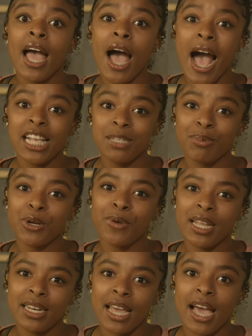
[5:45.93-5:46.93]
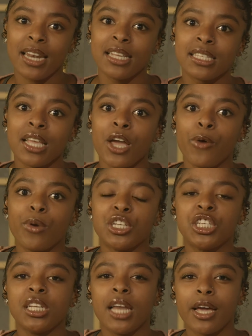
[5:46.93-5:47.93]
Hospital in Dallas, where
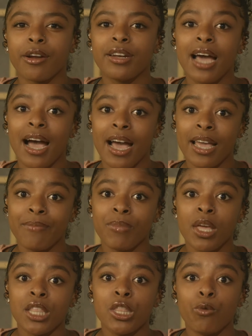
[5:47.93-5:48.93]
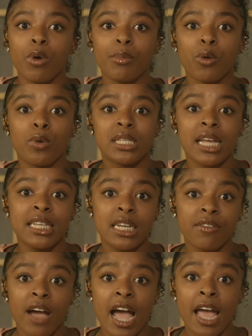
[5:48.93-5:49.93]
she later died. The woman was
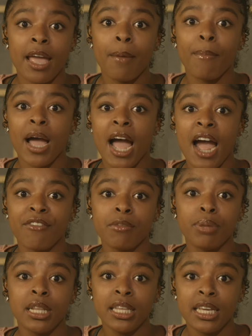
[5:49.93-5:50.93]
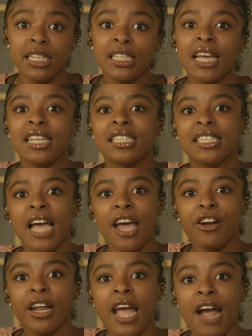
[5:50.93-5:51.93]
identified by Irving police
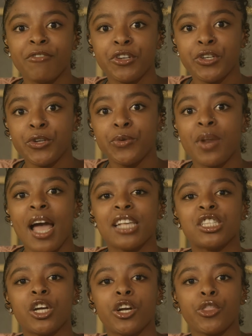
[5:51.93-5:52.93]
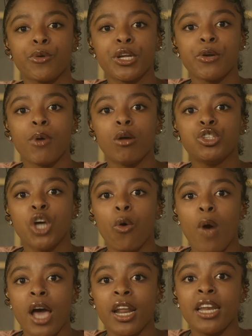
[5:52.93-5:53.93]
Saturday afternoon as 33-year-old
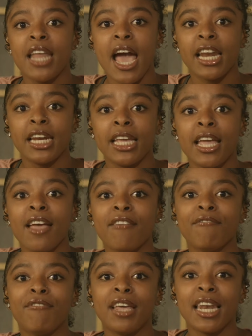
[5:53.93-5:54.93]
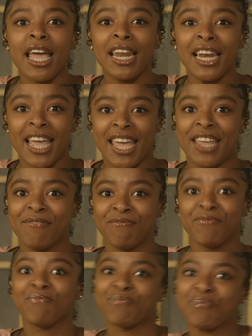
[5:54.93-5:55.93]
Joanna Natalie Villanland.
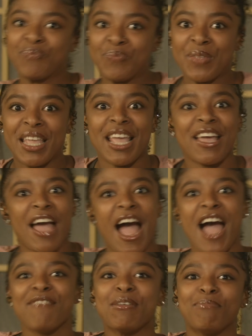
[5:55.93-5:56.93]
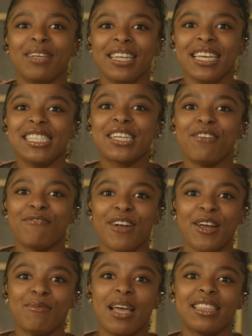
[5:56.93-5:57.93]
Irving police
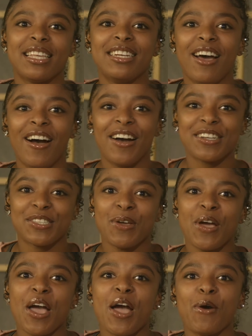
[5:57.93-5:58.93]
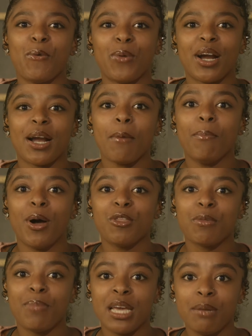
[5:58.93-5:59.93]
confirmed that the dogs were both
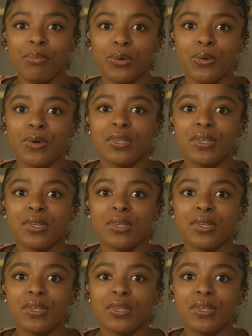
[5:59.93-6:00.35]
pit bulls.